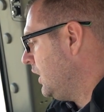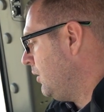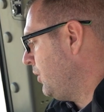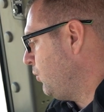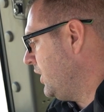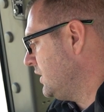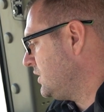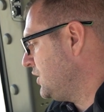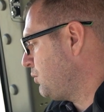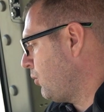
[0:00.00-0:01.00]
Um, and one
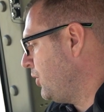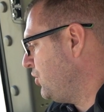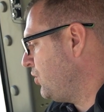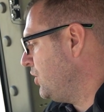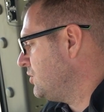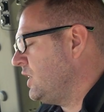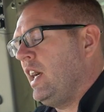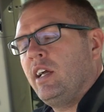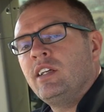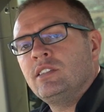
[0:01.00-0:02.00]
instance where we do use
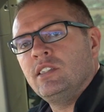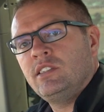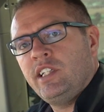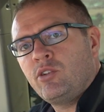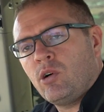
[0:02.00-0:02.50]
that is in seed